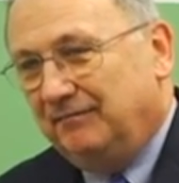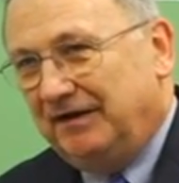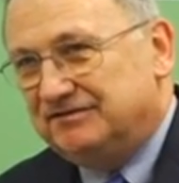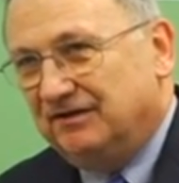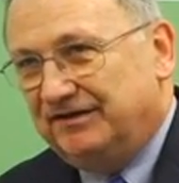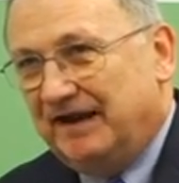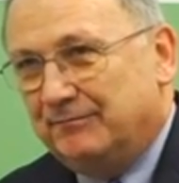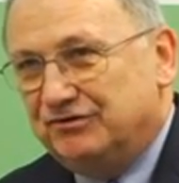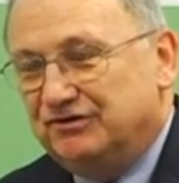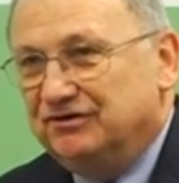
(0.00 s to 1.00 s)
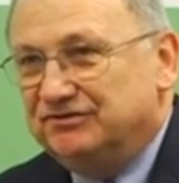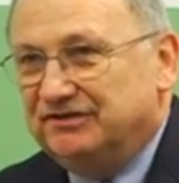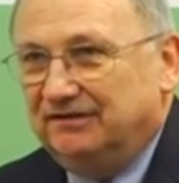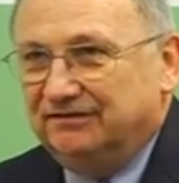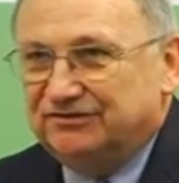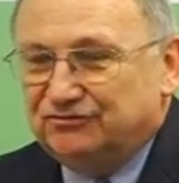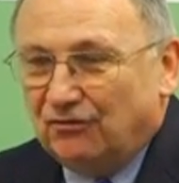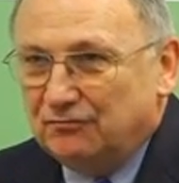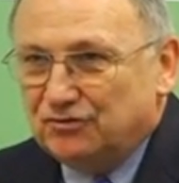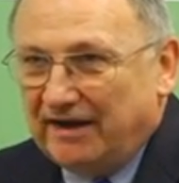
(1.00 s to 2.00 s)
based on temperatures and
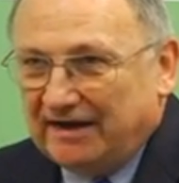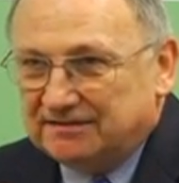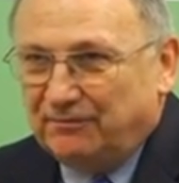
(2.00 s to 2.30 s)
storm tracks